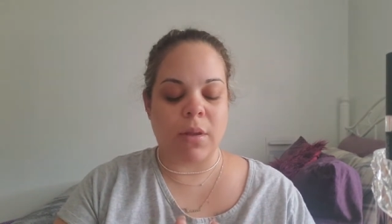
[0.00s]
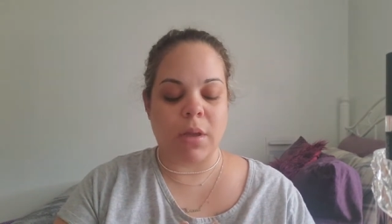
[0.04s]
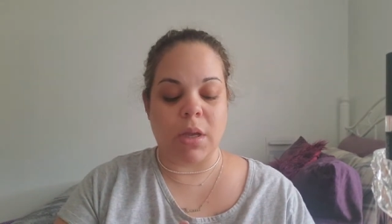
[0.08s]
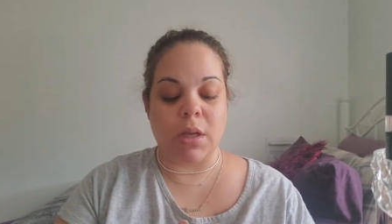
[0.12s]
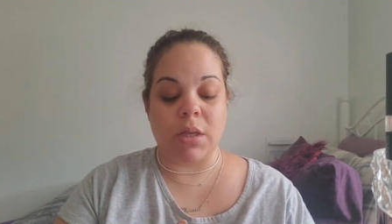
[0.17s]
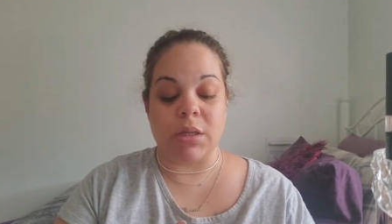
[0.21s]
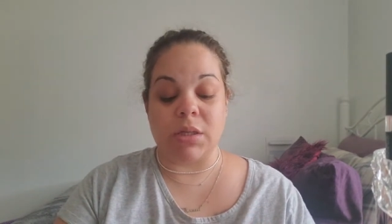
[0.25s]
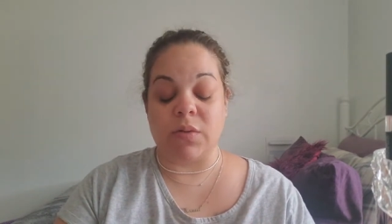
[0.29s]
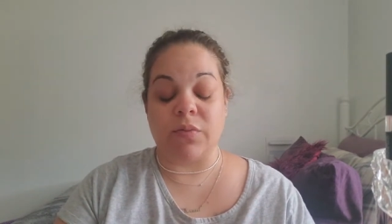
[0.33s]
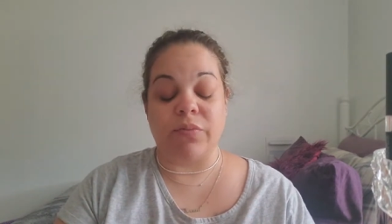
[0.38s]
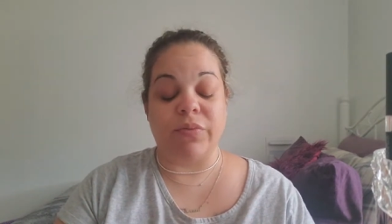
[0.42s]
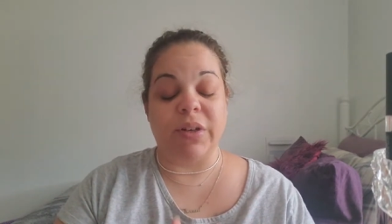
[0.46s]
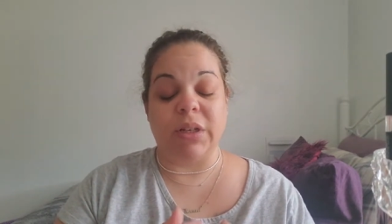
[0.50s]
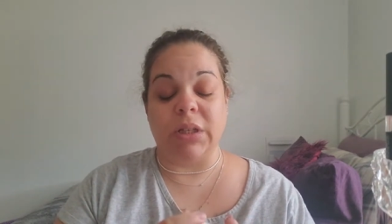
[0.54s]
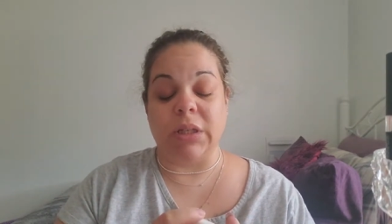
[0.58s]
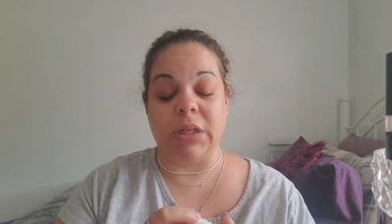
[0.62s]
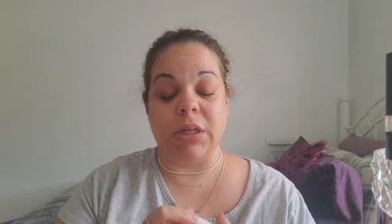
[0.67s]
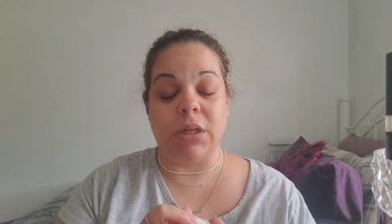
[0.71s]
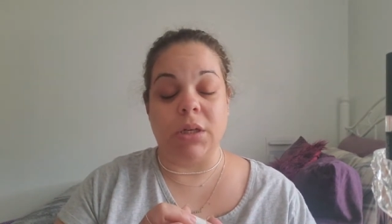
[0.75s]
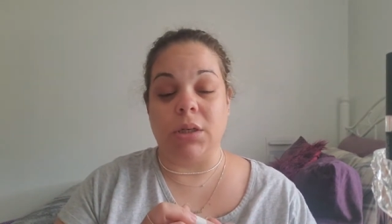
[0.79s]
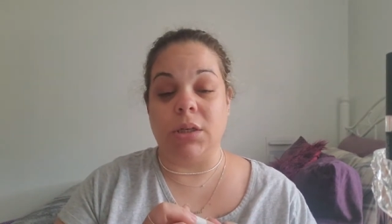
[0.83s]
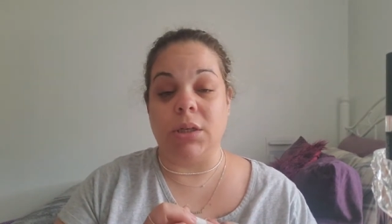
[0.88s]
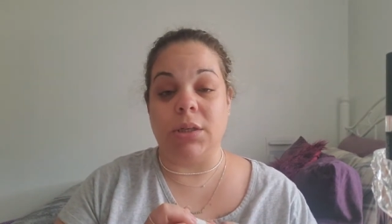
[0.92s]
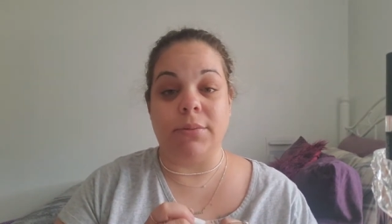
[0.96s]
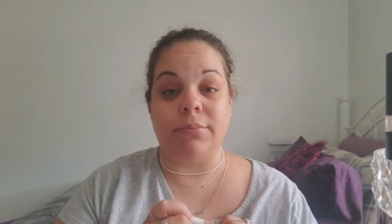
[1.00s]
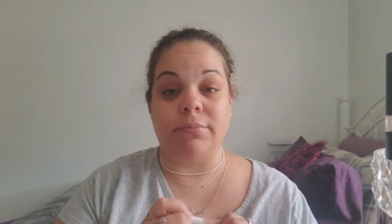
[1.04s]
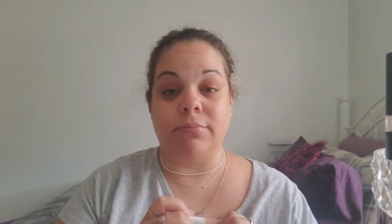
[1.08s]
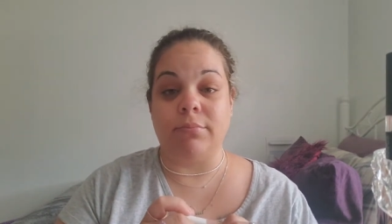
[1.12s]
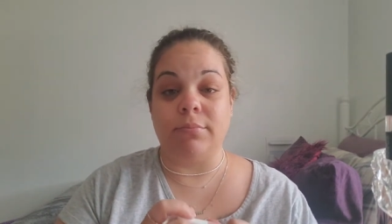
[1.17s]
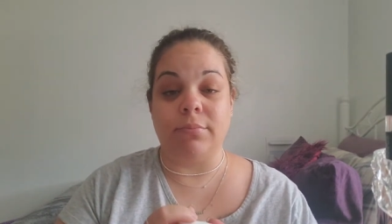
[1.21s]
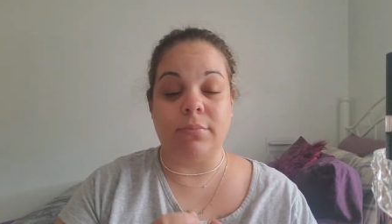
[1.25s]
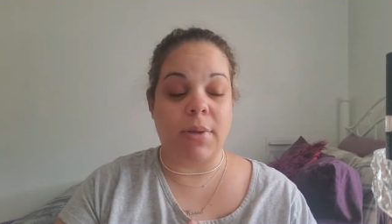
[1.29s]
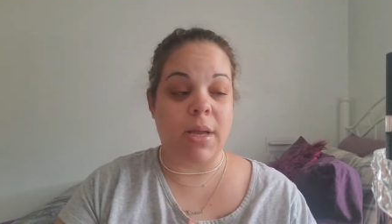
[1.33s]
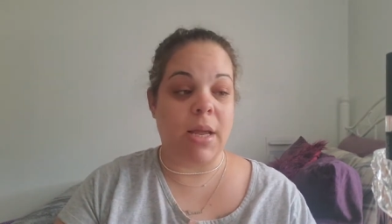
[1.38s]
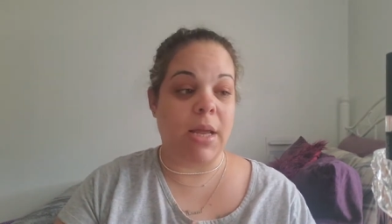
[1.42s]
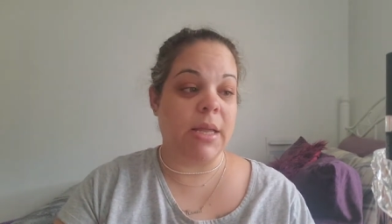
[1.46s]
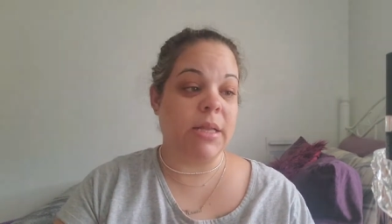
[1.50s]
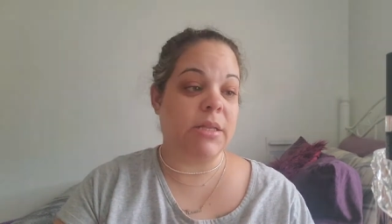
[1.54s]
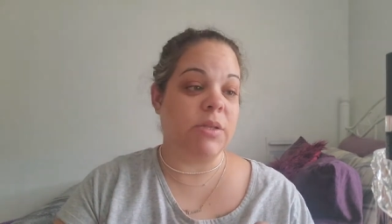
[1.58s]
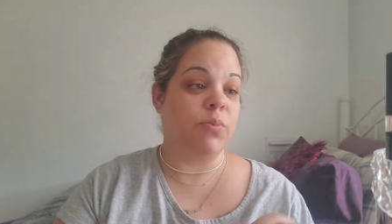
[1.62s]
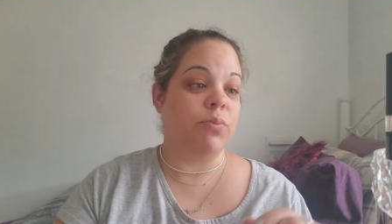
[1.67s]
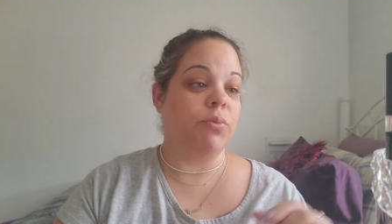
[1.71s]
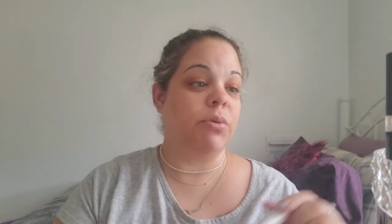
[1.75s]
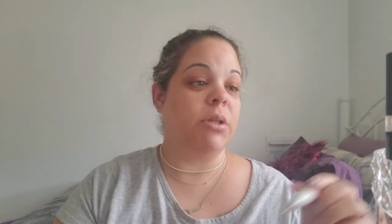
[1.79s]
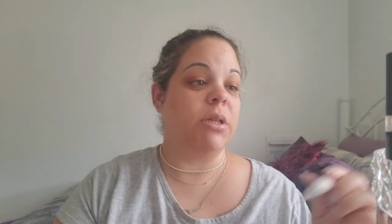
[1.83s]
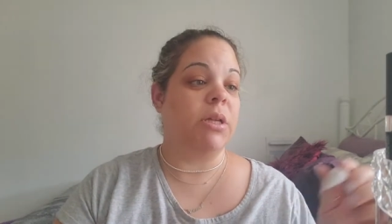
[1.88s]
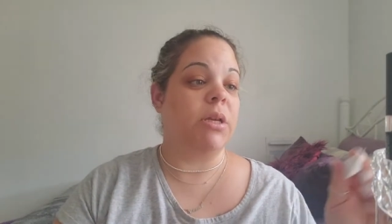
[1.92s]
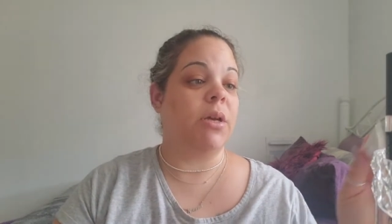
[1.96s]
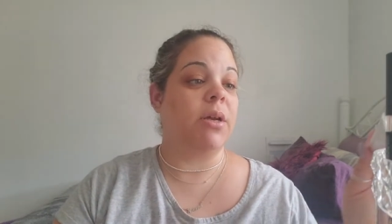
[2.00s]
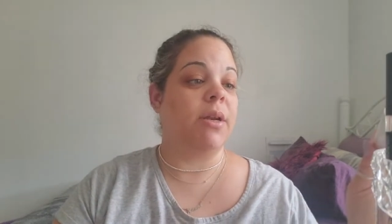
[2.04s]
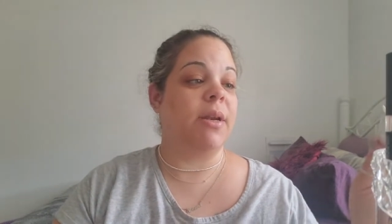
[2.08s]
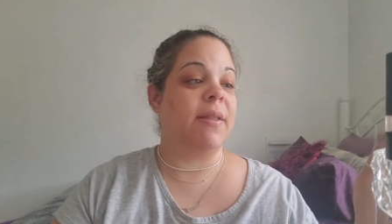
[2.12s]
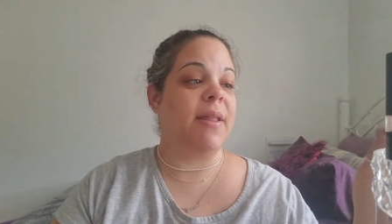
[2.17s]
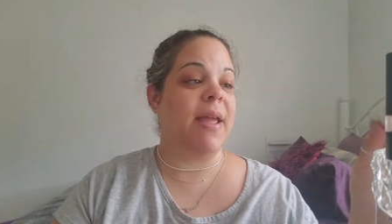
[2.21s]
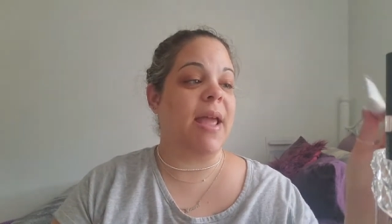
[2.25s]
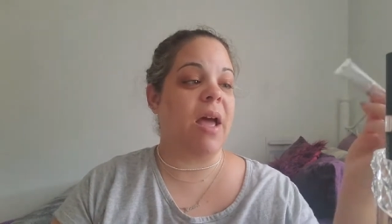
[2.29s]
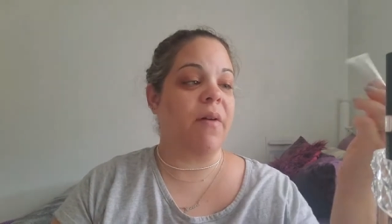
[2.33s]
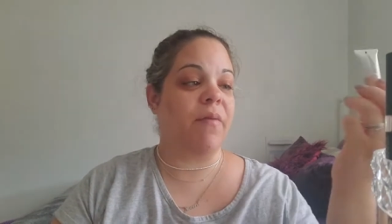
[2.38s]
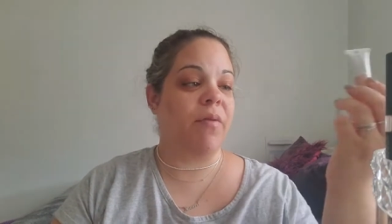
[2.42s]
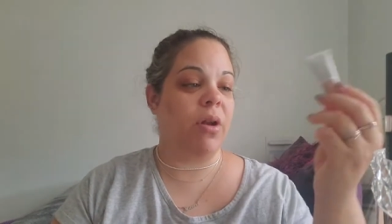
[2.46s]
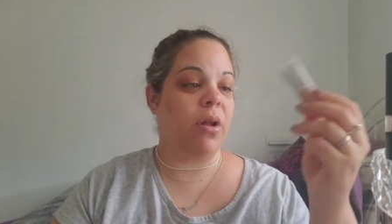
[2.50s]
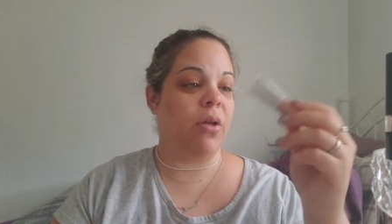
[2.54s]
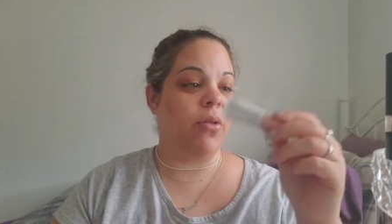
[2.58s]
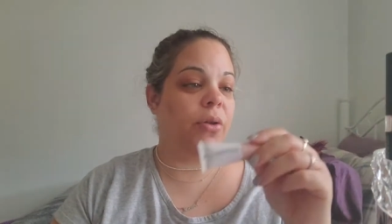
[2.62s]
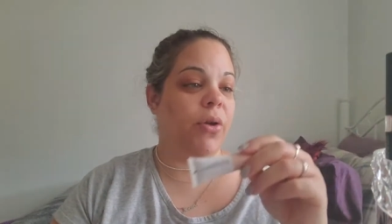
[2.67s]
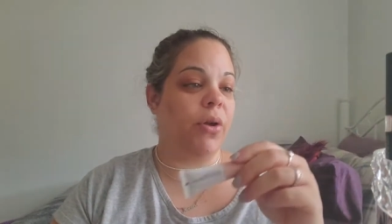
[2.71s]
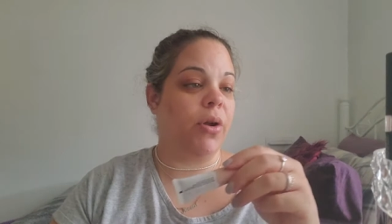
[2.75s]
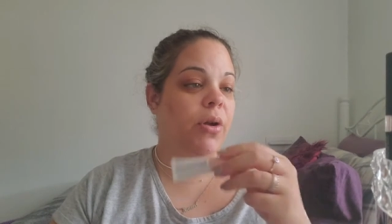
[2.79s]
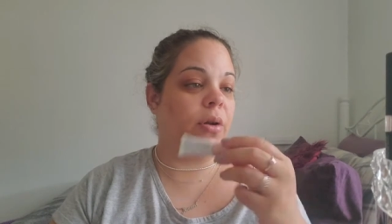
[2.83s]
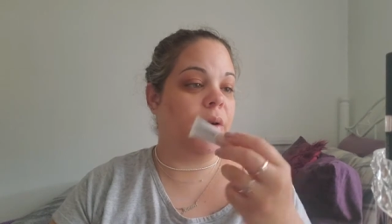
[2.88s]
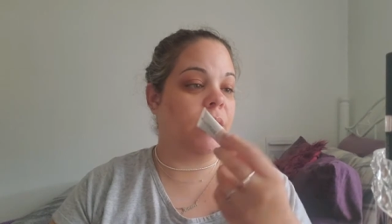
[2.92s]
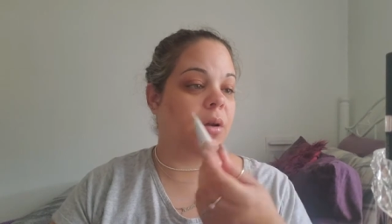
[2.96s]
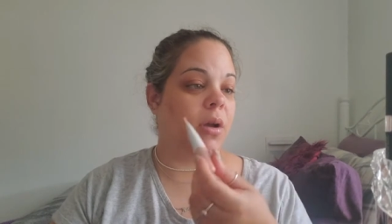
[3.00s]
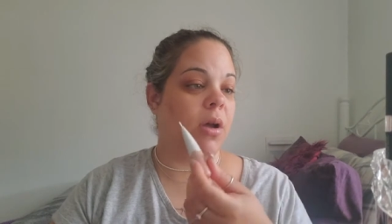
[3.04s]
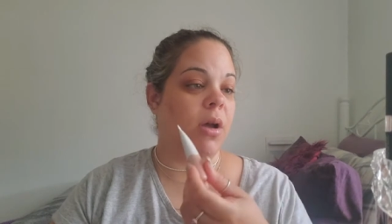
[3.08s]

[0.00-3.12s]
It's really good. It's really good. And they have another